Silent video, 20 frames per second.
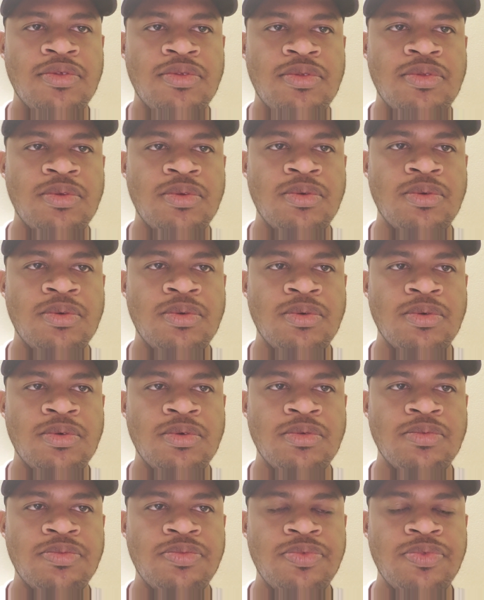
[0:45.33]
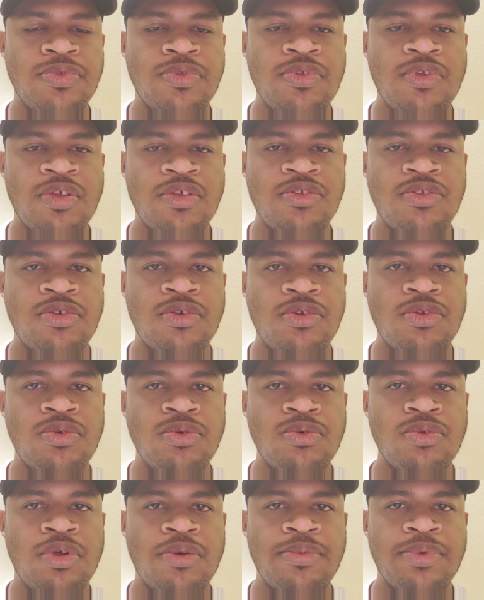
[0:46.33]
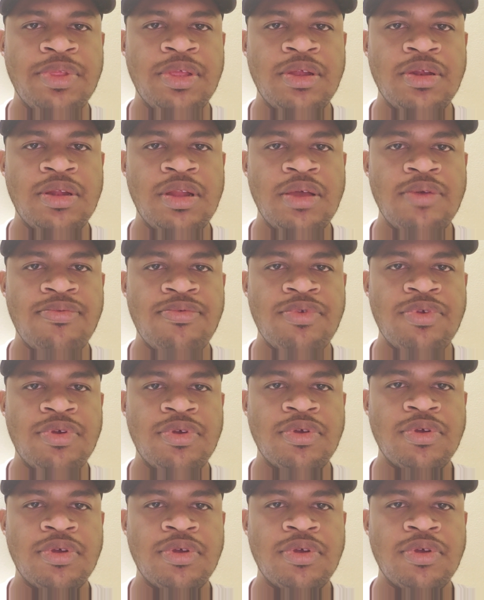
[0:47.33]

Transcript: so just two Ramadan left.